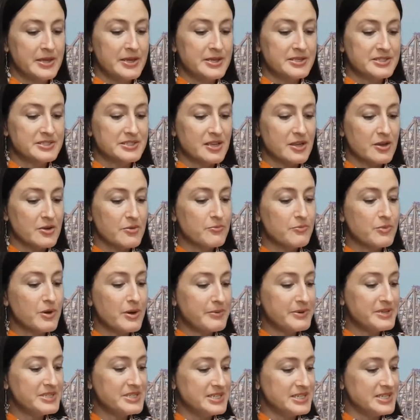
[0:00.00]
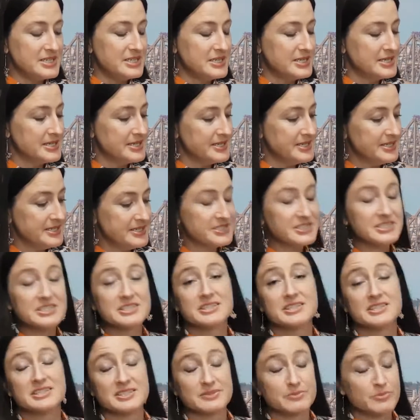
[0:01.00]
So what we did is just
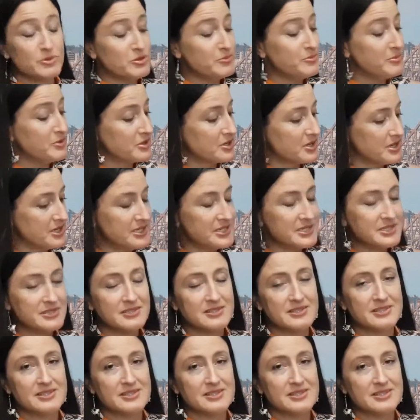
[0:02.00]
this small booklet.